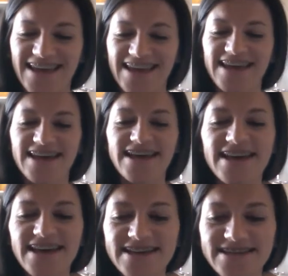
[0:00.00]

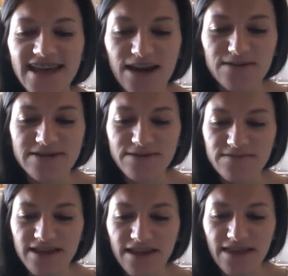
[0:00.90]
Yeah, wisdom
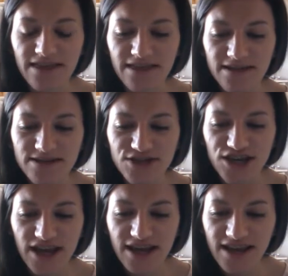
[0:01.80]
teeth,
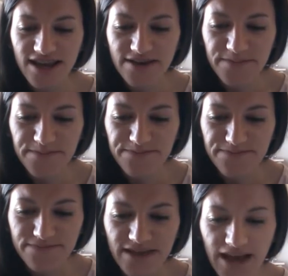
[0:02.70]
check.
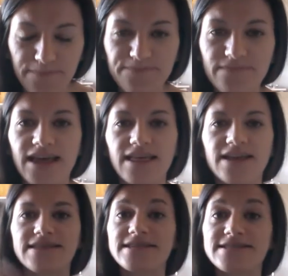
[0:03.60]
Yeah,
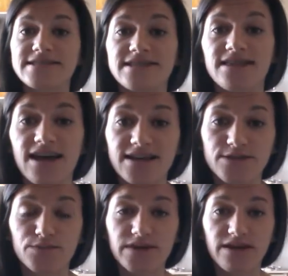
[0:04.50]
this is the
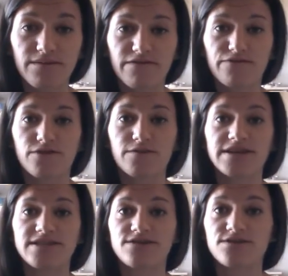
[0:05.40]
last week before
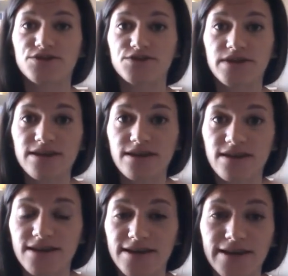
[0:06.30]
my surgery.
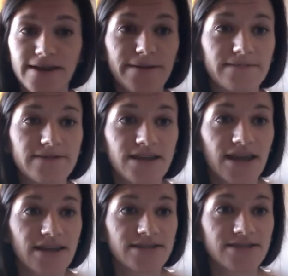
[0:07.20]

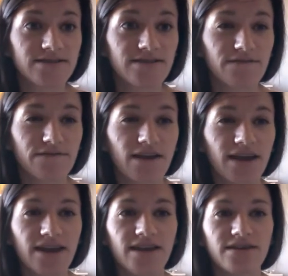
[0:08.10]
Today's
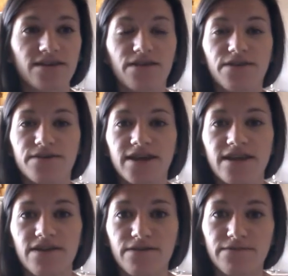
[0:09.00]
Friday, the
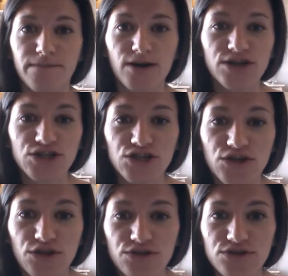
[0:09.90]
30th of March,
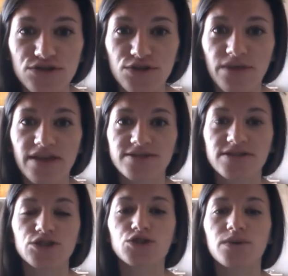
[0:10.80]

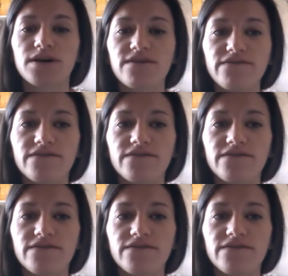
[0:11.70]
2012.